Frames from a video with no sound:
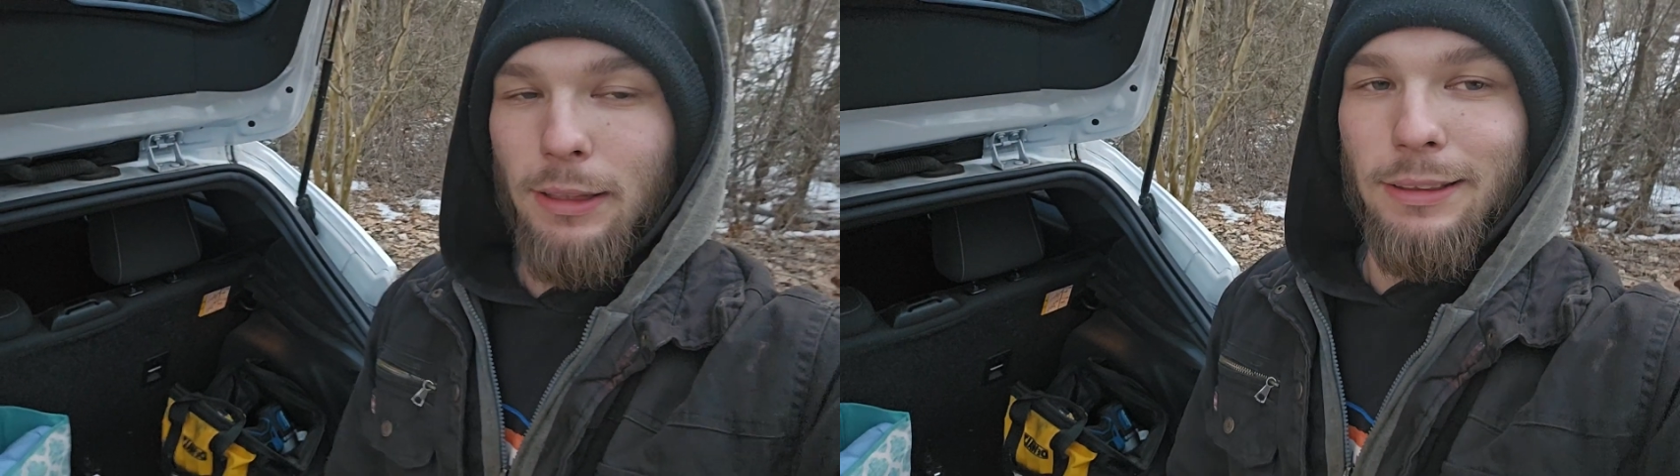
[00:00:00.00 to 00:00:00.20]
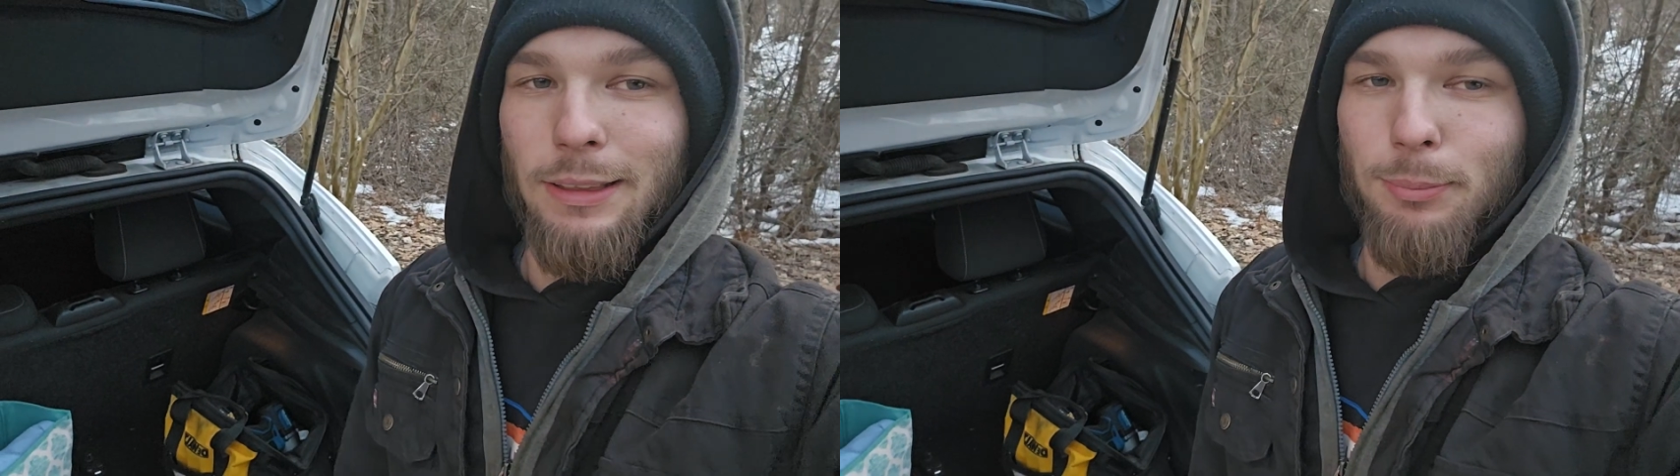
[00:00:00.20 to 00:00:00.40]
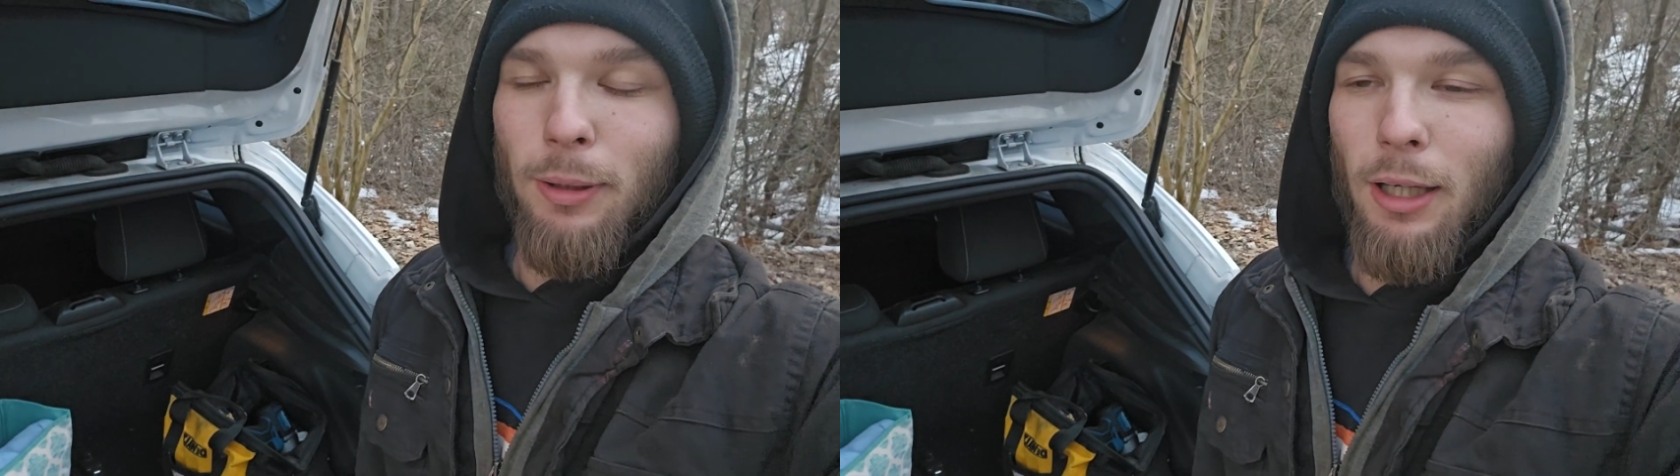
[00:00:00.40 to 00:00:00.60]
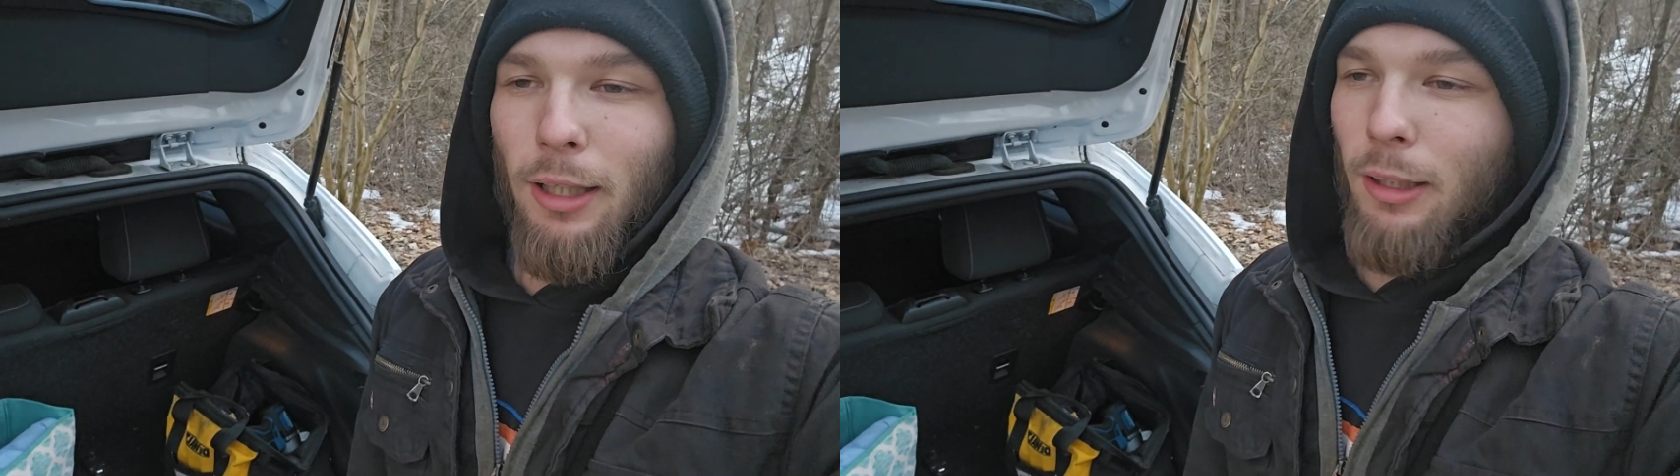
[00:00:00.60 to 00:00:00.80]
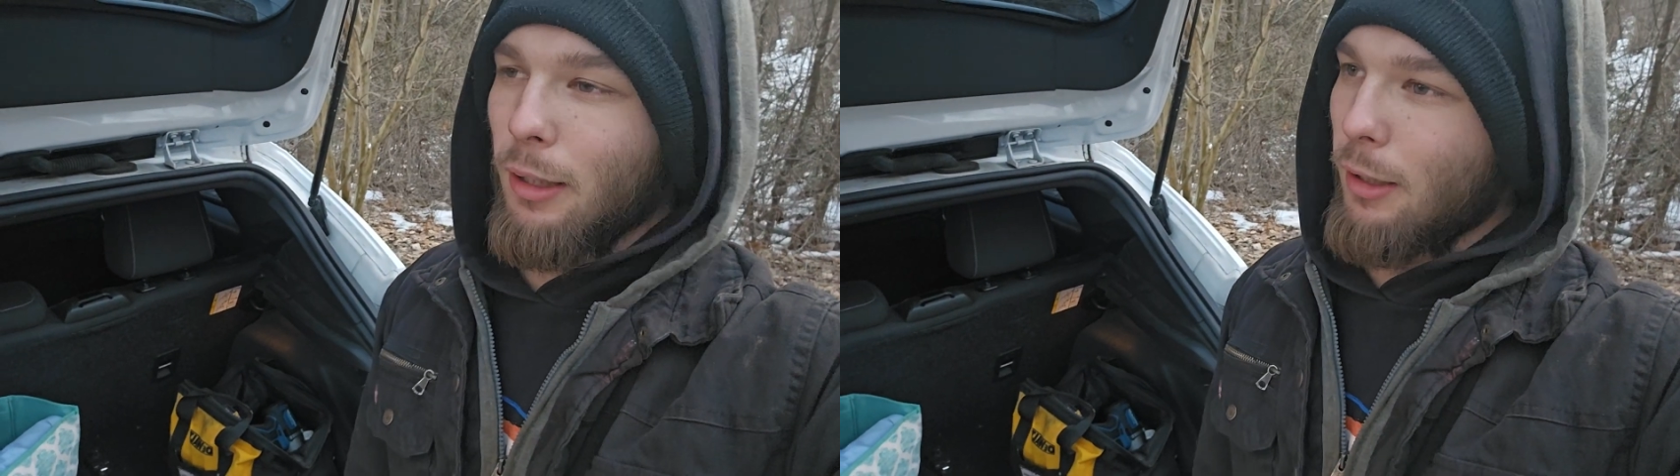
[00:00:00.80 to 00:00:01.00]
This is
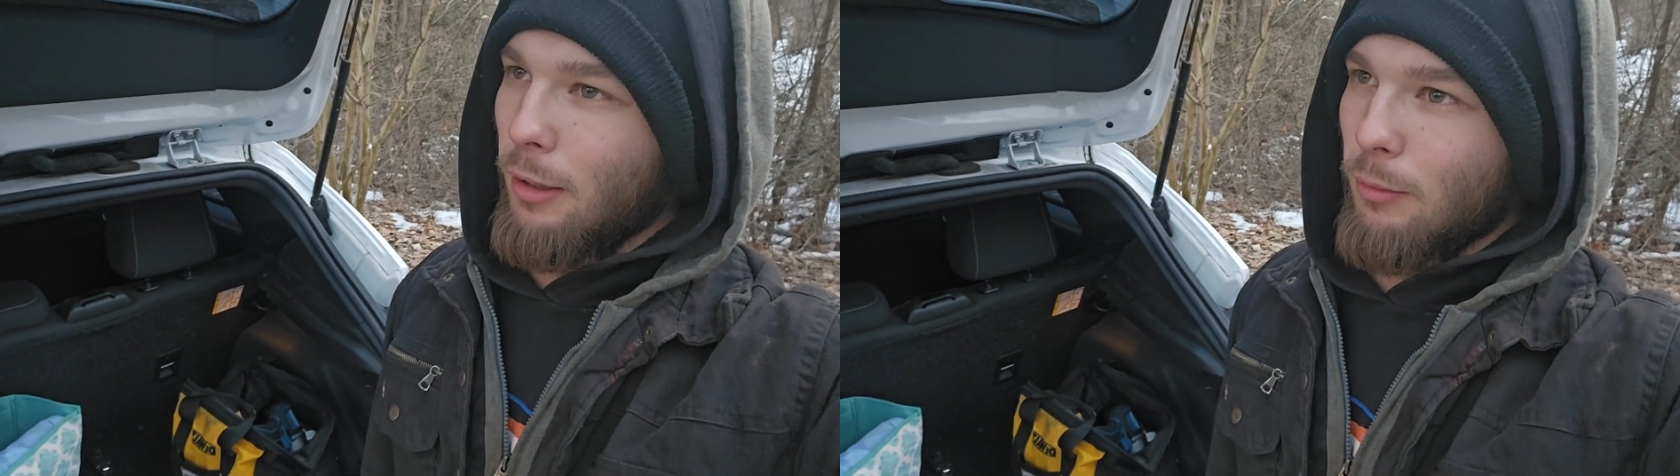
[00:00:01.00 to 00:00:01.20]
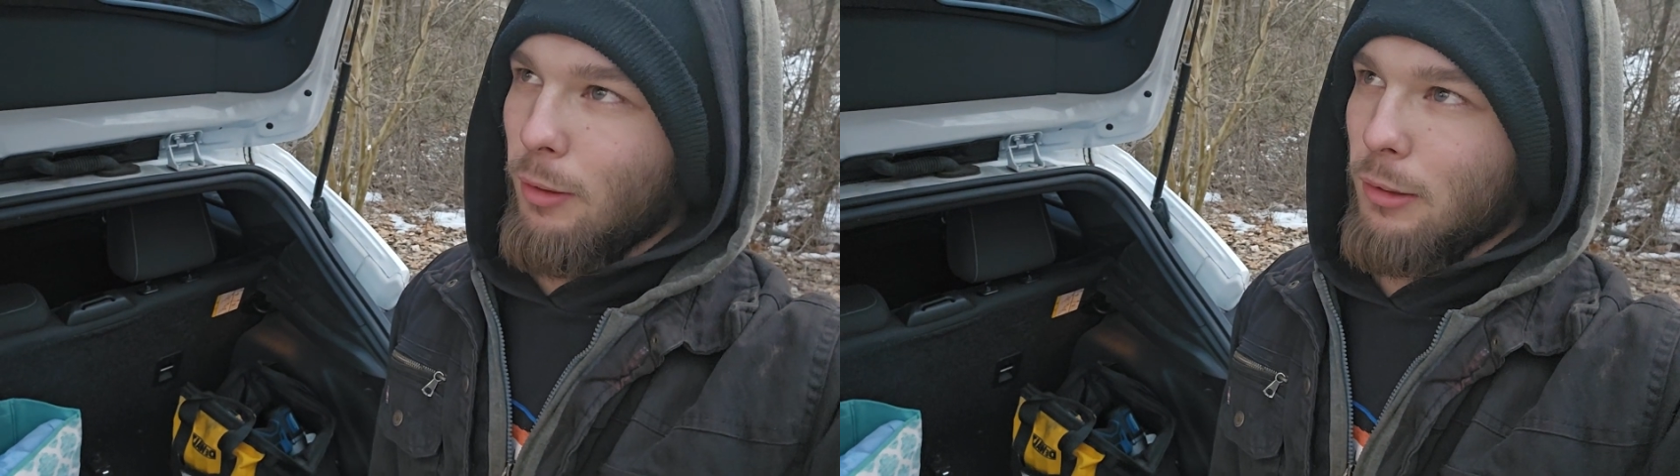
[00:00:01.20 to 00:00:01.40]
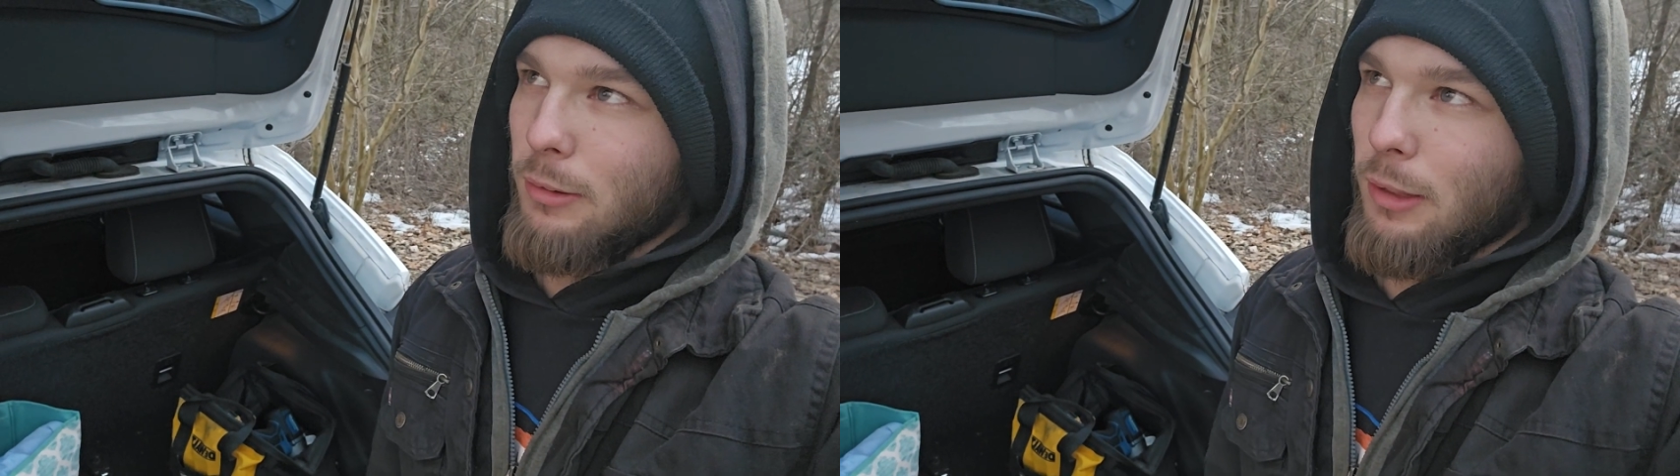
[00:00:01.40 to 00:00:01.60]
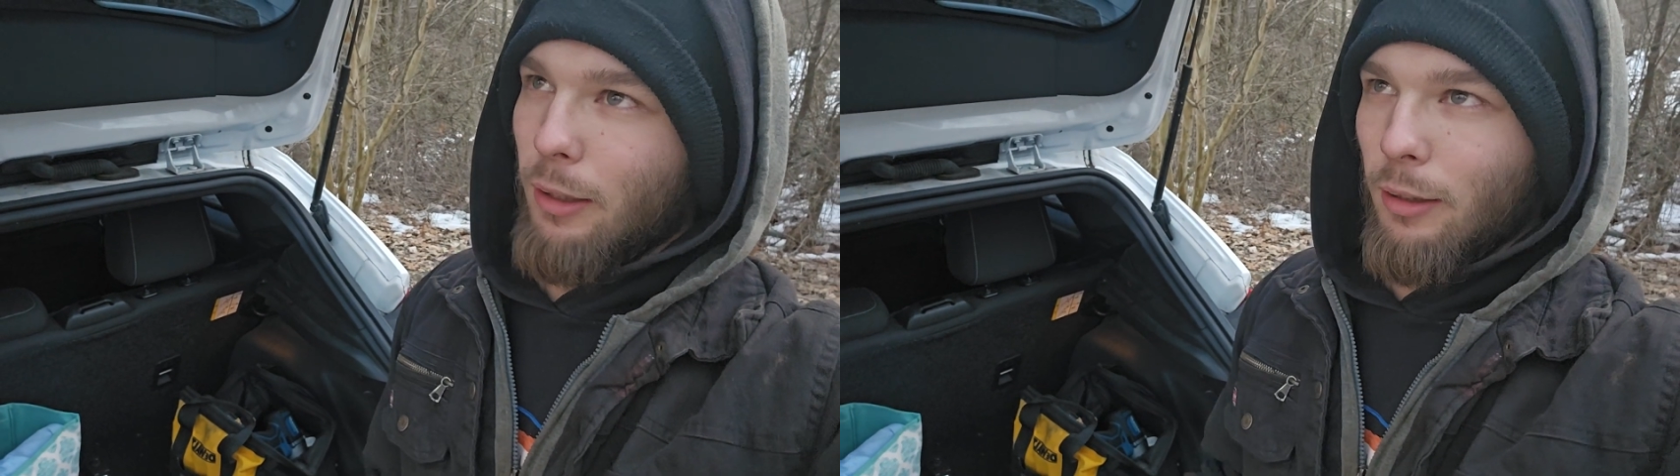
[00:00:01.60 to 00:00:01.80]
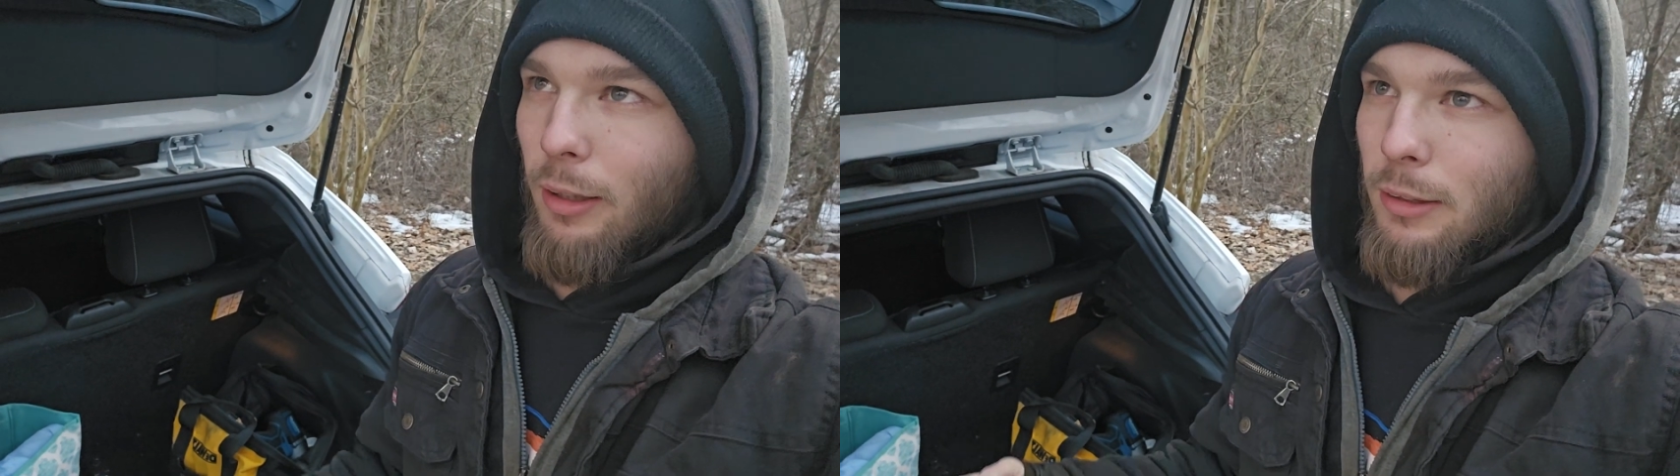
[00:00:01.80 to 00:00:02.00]
probably
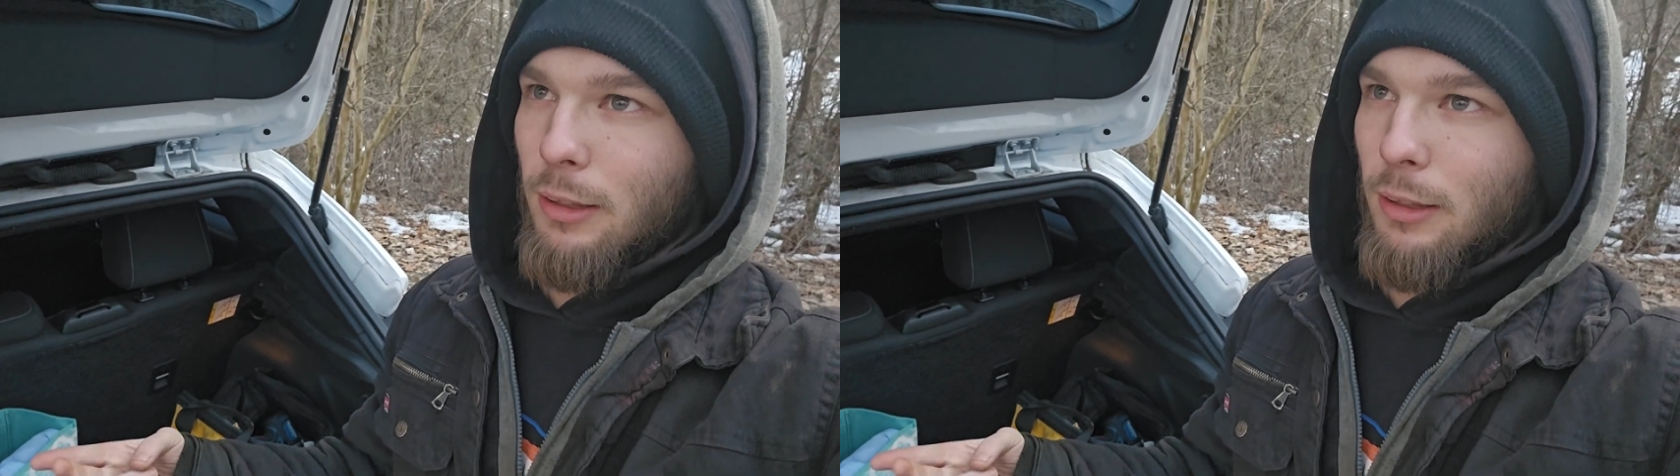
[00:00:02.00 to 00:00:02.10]
Saturday,